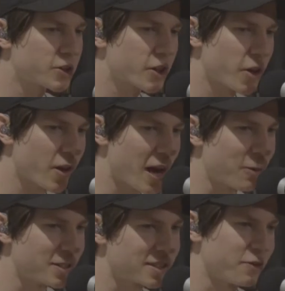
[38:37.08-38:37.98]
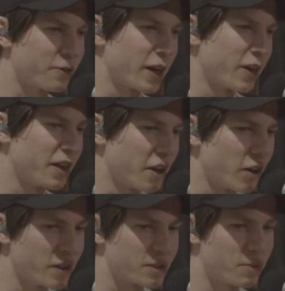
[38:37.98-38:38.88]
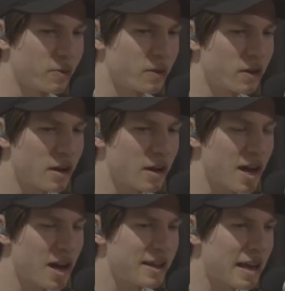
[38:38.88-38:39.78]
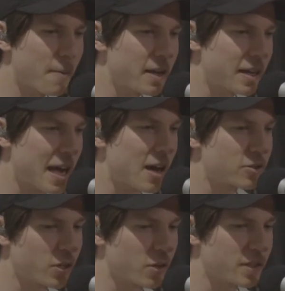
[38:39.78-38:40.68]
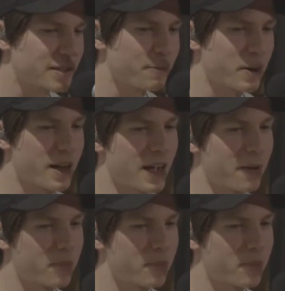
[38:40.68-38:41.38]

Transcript: show, I wasn't very nervous. I was nervous, but